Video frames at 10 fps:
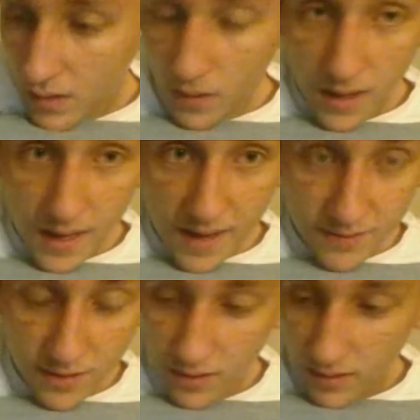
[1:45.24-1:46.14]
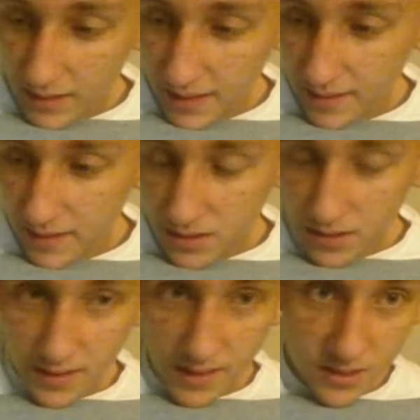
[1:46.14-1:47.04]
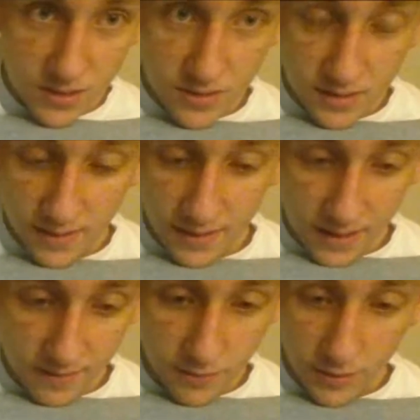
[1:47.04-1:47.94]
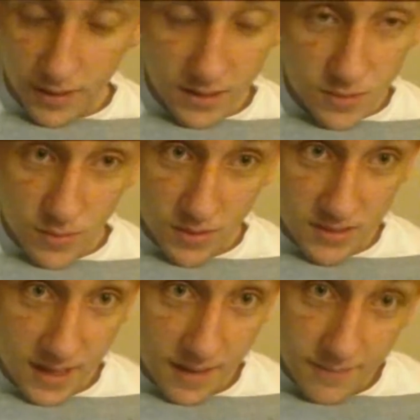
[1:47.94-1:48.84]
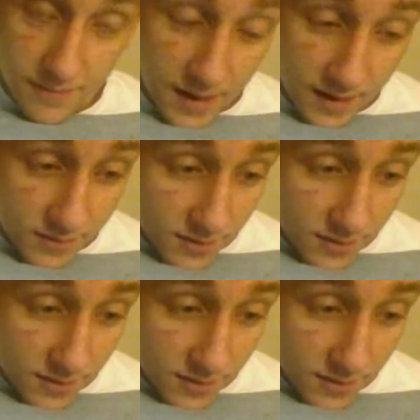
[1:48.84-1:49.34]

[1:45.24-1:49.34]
after late issues at California. He just wants a top 5